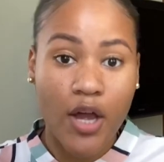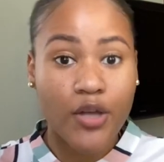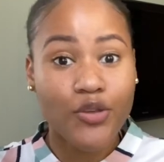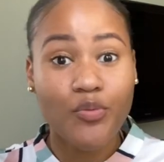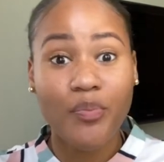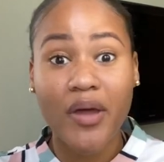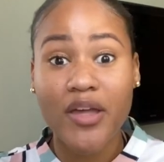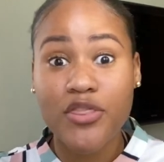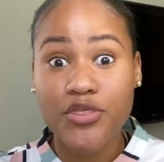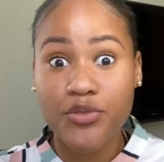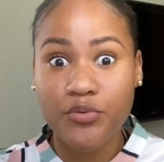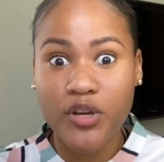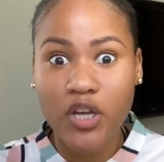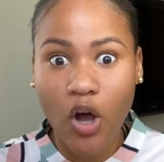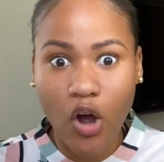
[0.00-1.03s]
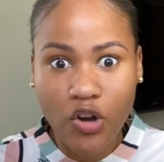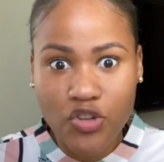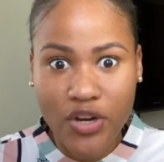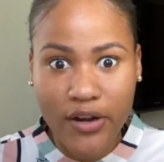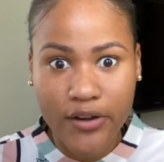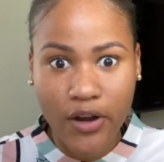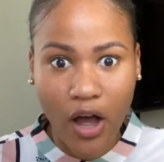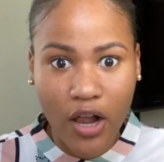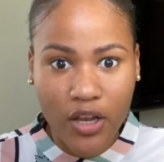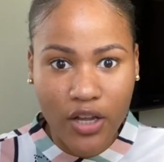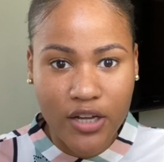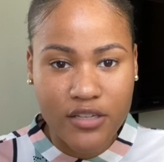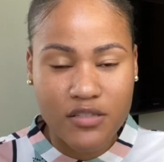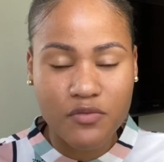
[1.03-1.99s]
You pay
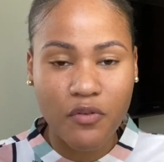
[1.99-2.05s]
$300